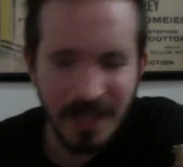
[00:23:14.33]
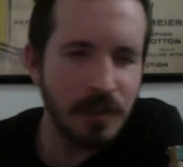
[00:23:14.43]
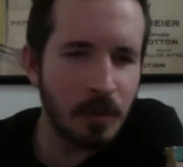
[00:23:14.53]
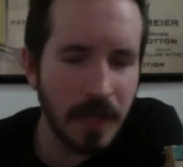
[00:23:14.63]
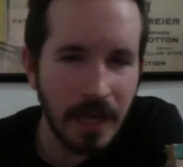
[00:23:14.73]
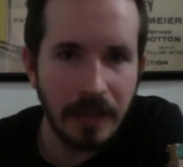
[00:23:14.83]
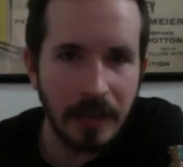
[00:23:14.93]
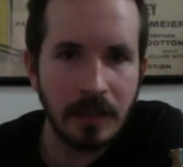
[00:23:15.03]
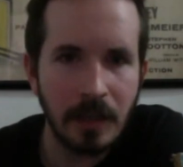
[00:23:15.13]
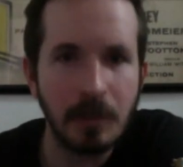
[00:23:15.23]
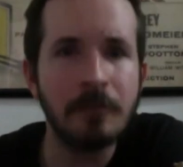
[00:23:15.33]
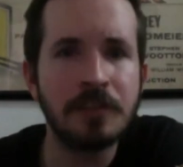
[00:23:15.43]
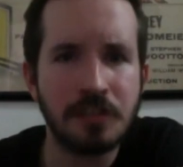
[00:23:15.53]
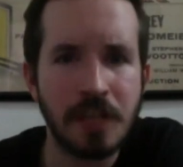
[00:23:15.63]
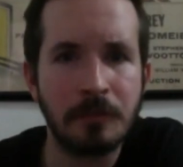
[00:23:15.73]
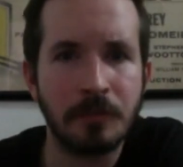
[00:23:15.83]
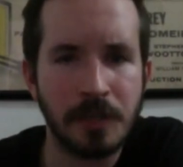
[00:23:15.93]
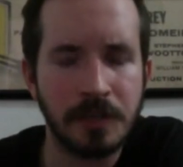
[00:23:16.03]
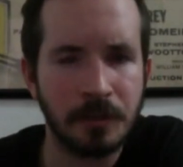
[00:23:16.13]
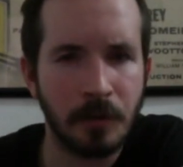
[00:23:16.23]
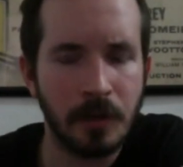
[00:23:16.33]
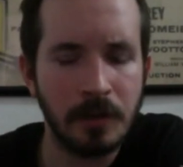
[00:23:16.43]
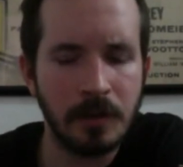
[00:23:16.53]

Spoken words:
It's okay. I believe it's a James Reasoner one.